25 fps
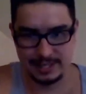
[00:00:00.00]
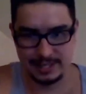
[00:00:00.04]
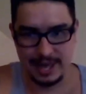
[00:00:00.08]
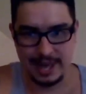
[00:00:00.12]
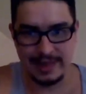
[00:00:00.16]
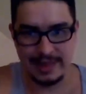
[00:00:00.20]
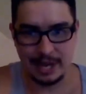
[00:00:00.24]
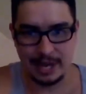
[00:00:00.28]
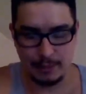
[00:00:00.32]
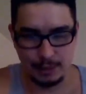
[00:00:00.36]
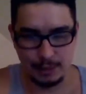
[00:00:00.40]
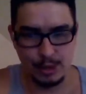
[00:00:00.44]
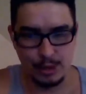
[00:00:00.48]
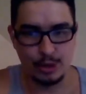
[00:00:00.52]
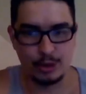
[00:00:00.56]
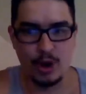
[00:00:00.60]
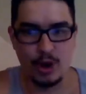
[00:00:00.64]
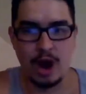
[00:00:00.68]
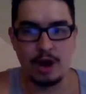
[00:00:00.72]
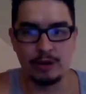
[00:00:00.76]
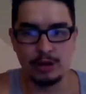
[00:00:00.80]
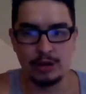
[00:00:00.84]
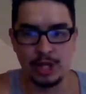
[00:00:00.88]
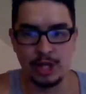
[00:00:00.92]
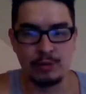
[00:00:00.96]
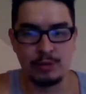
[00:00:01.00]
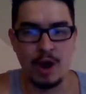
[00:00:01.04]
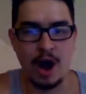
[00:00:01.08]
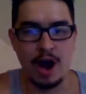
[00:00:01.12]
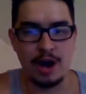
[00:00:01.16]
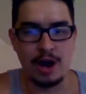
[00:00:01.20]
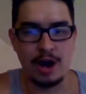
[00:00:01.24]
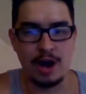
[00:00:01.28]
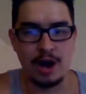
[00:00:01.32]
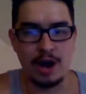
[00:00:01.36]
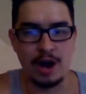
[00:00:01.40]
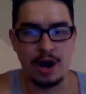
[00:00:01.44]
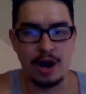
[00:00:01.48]
And like what Luke
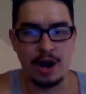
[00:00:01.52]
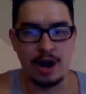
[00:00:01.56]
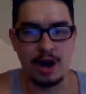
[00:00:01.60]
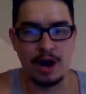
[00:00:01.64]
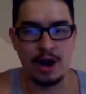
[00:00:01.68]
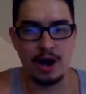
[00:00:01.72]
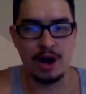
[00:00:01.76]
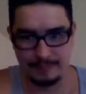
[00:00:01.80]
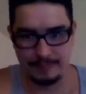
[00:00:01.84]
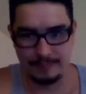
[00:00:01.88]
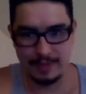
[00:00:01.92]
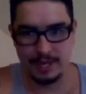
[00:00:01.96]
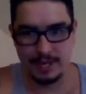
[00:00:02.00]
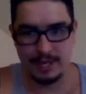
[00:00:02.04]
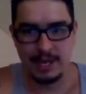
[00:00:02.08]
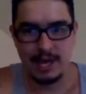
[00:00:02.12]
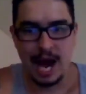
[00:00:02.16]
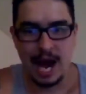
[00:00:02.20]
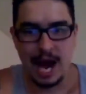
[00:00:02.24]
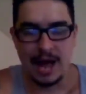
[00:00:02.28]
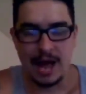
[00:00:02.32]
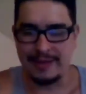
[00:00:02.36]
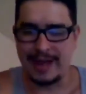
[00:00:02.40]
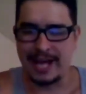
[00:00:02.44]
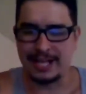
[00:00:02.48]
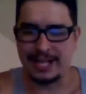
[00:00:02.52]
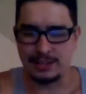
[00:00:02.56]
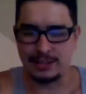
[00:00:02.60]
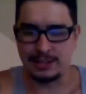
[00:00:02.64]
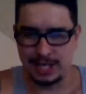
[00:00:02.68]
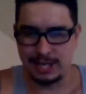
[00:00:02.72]
Rockhold did to him, I think that's